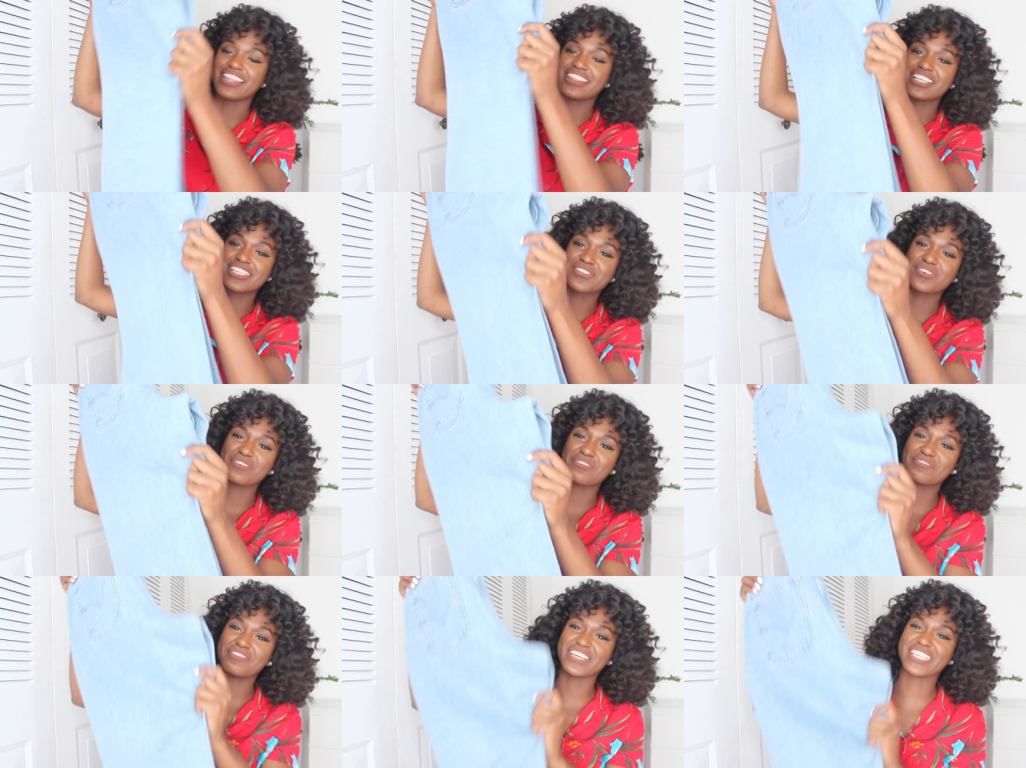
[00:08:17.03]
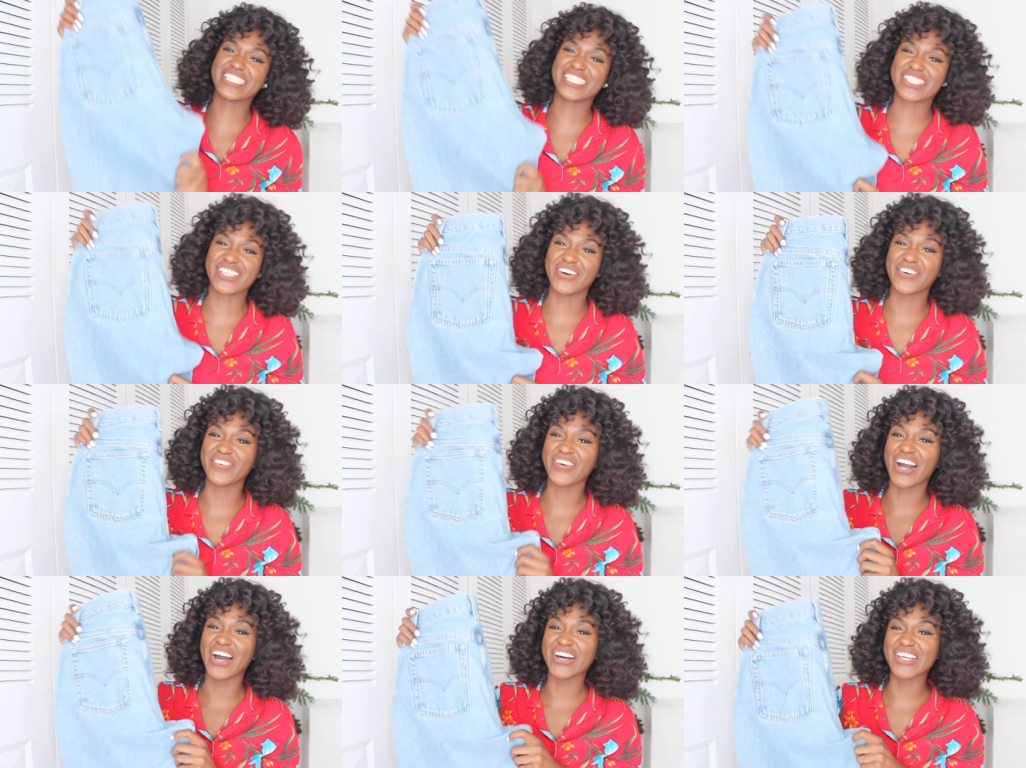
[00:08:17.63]
and this one fits
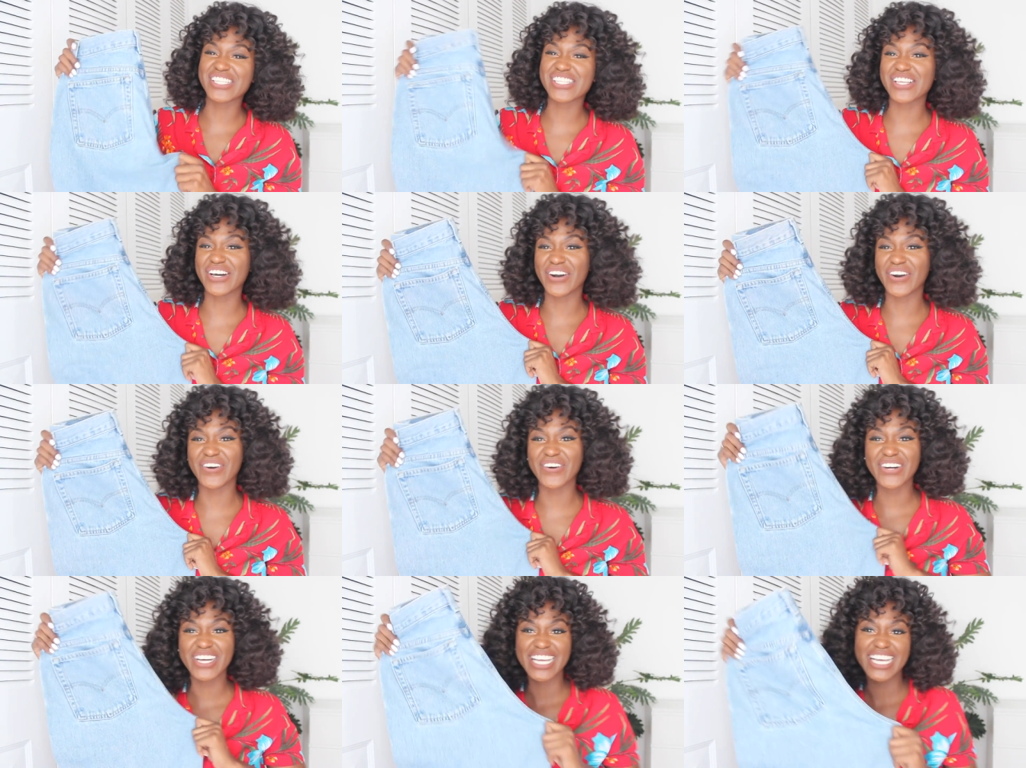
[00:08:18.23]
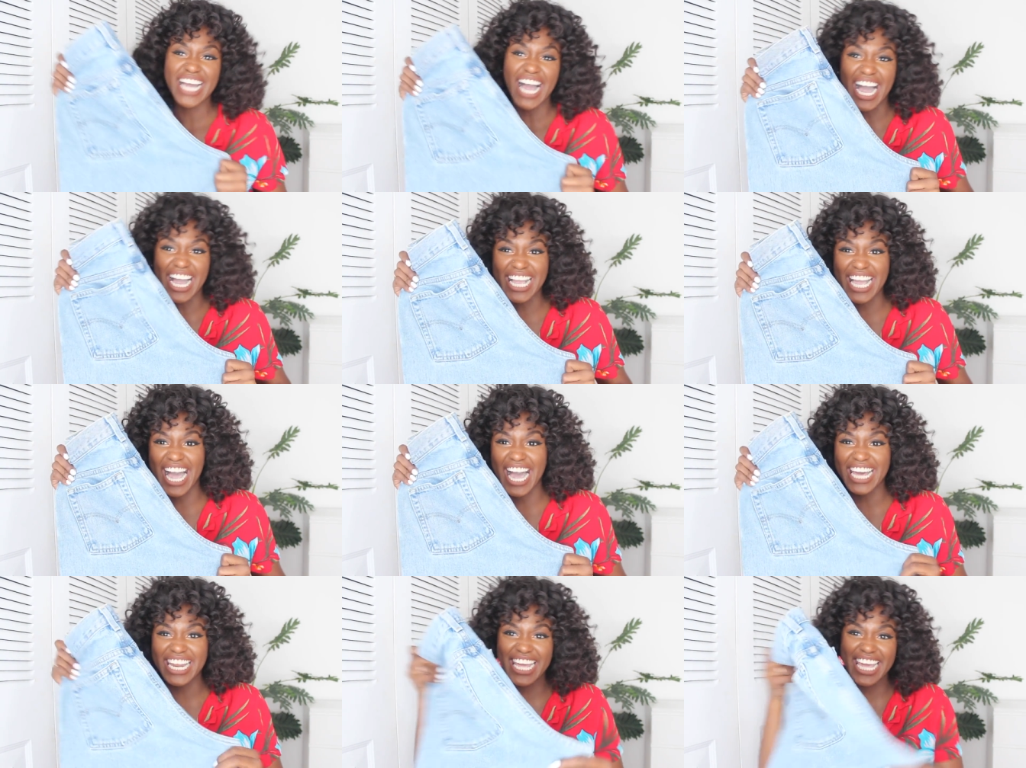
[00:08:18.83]
so well, so I
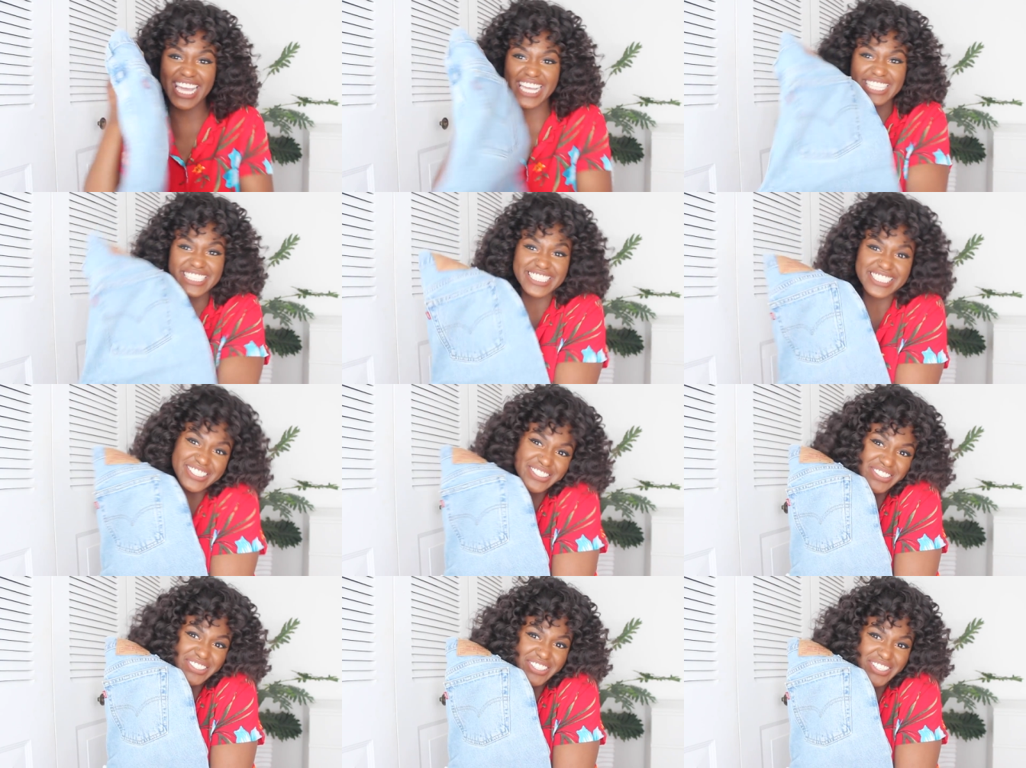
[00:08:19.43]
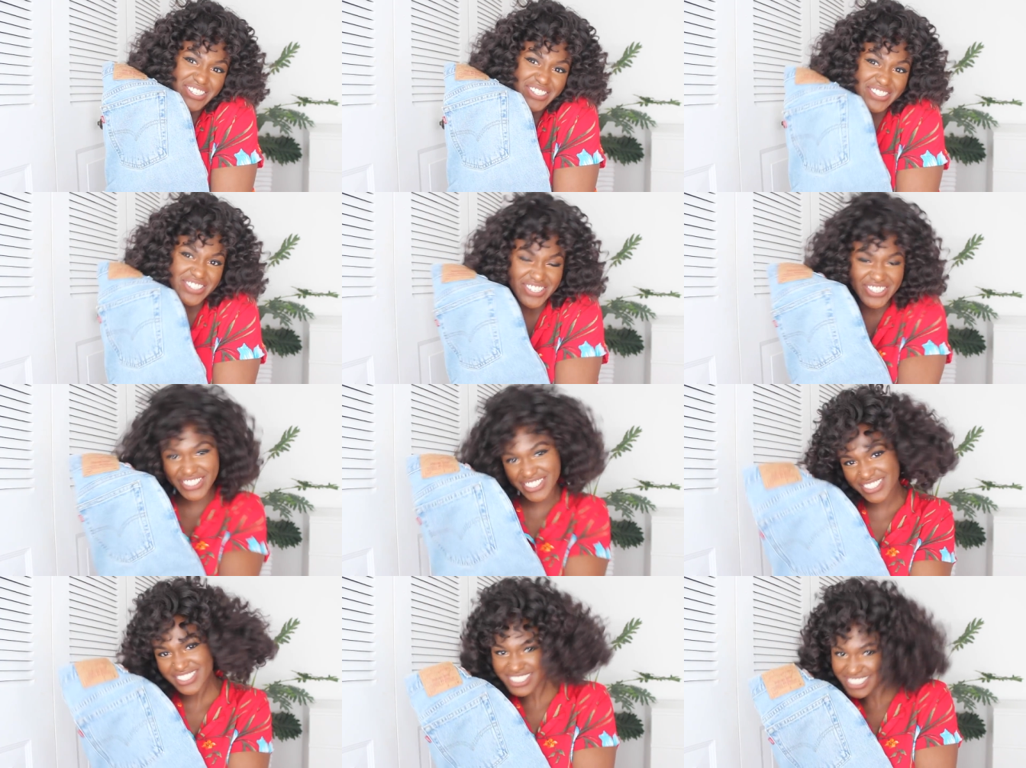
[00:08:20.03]
got it. Ooh, ooh.